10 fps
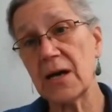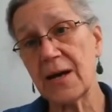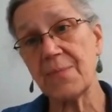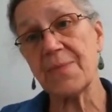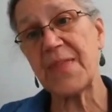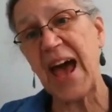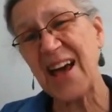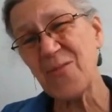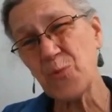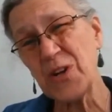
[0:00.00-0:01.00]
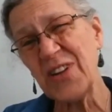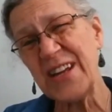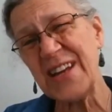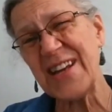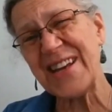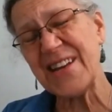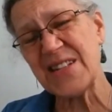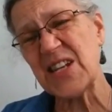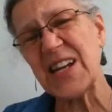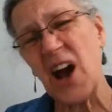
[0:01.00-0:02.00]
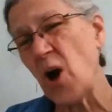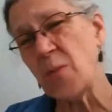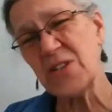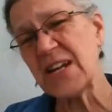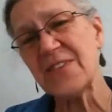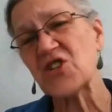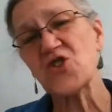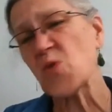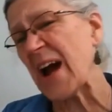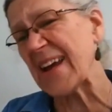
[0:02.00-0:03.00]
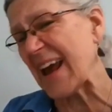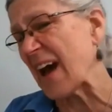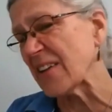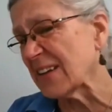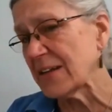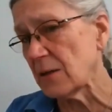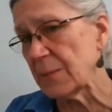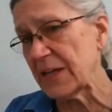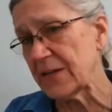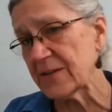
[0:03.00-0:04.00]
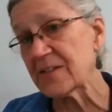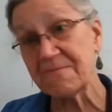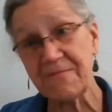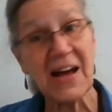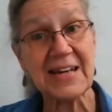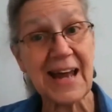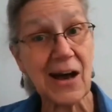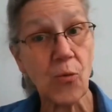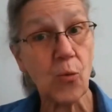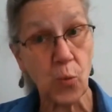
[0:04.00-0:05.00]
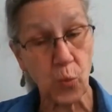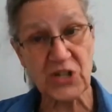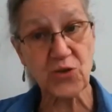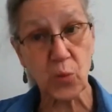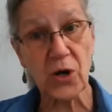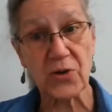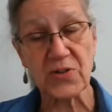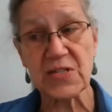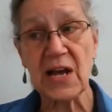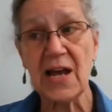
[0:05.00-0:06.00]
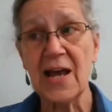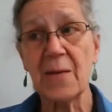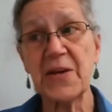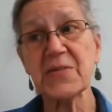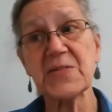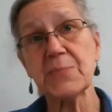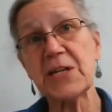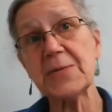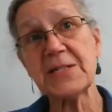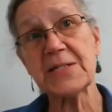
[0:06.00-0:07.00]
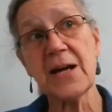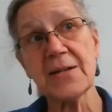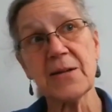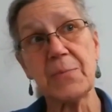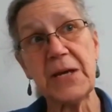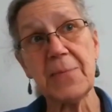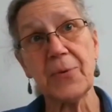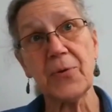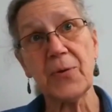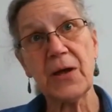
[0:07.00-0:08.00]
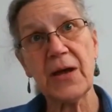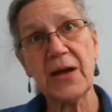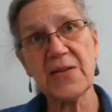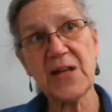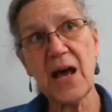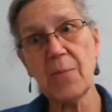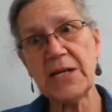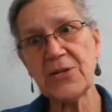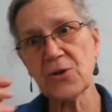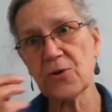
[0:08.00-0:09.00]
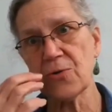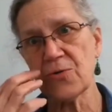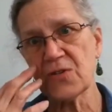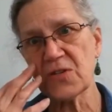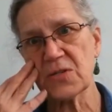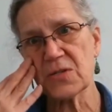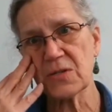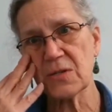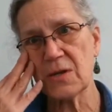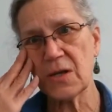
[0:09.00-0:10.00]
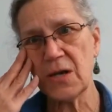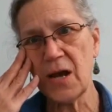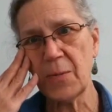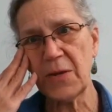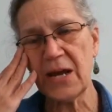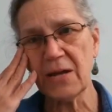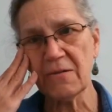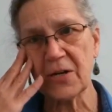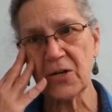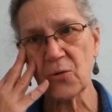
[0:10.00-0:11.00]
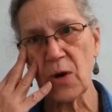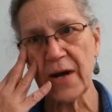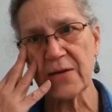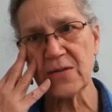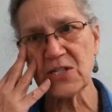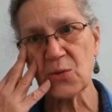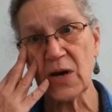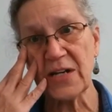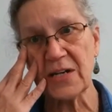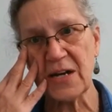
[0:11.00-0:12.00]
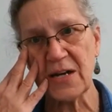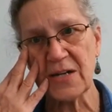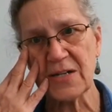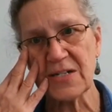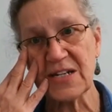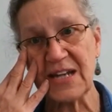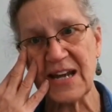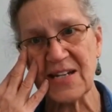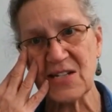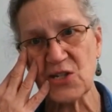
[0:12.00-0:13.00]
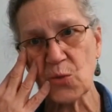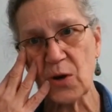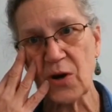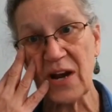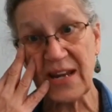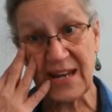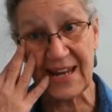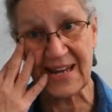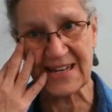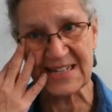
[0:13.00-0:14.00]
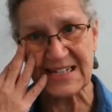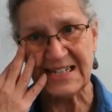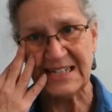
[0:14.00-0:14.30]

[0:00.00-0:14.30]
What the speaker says: And that really is, you almost have to try it out a little bit to find out which works. Because sometimes it's not the people, it's how many turns and how many elevator rides do I need to get to where I eat?